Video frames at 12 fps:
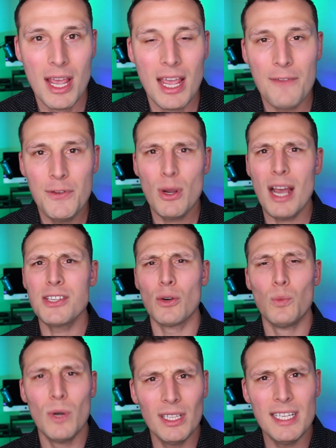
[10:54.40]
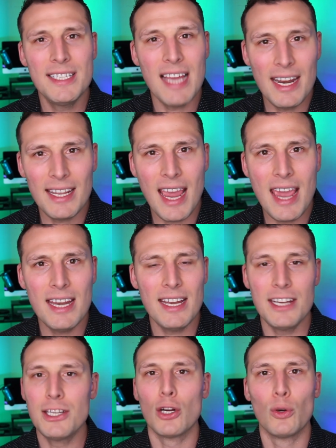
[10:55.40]
If you guys are really dedicated
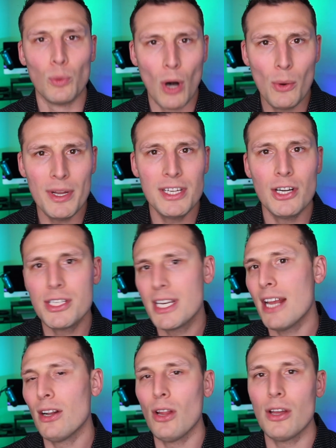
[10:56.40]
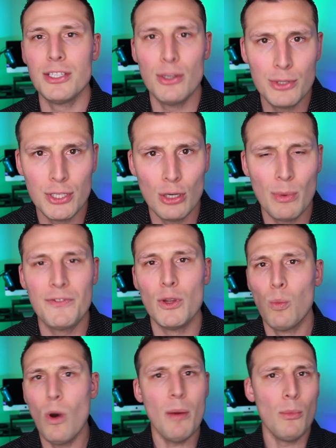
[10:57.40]
into growing your channel on YouTube, if you
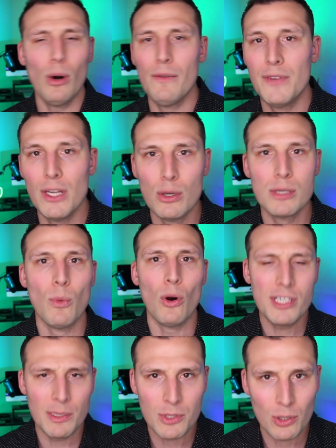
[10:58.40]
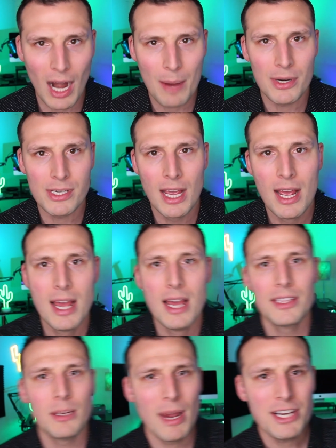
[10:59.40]
want more views, more subscribers,
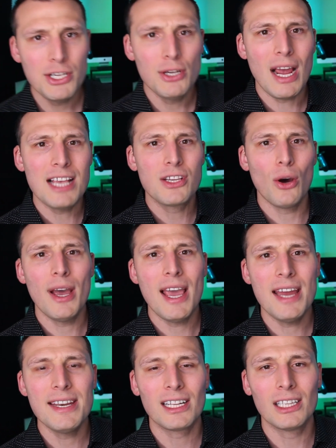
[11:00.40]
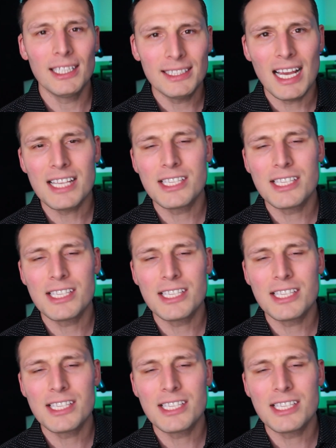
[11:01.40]
then make sure you guys go ahead and click that